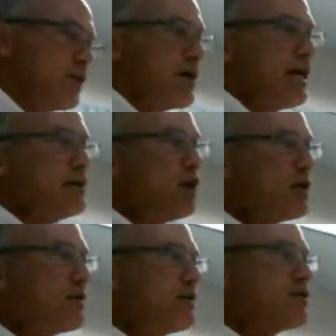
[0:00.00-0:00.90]
You got to look
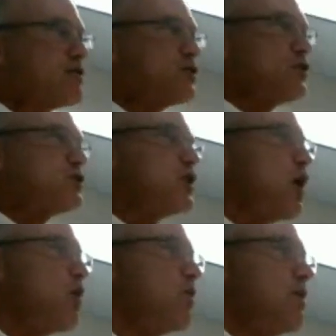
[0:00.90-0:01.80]
to
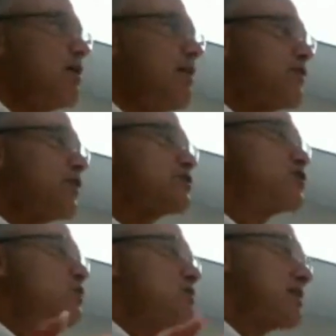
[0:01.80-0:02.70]
show that there's
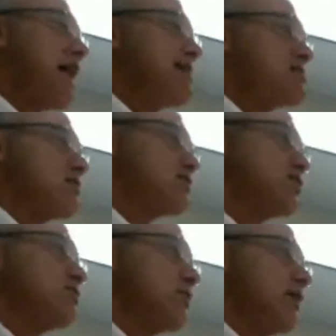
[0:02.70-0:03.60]
two sides
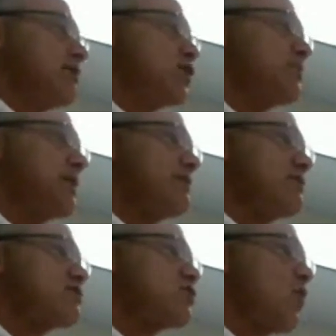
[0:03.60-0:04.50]
to interpreting the
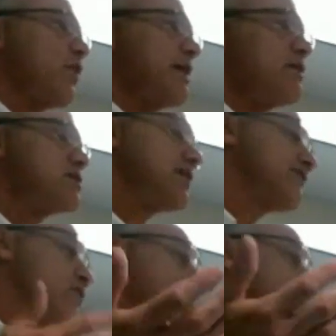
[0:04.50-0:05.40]
story. There's
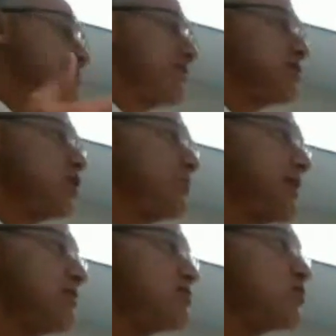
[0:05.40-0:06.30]
different ways of
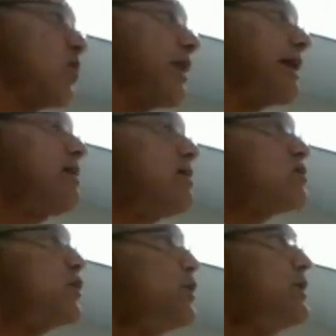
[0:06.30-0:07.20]
interpreting the story.
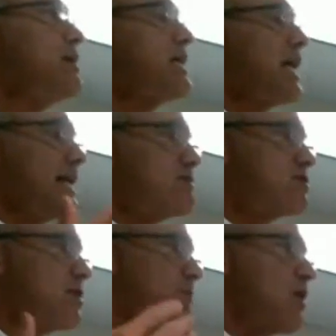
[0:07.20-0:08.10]
So you need to kind of
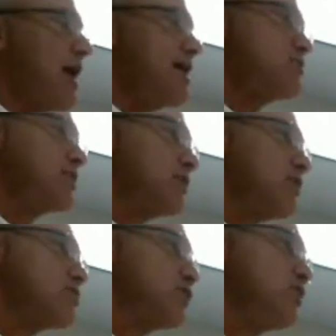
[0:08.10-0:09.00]
summarize what
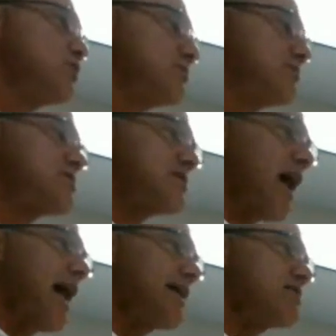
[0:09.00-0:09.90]
those two
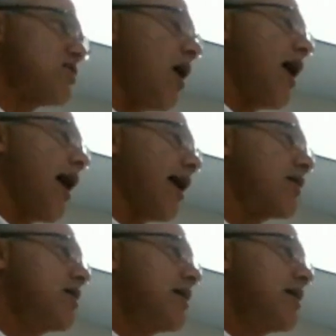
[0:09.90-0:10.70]
sides are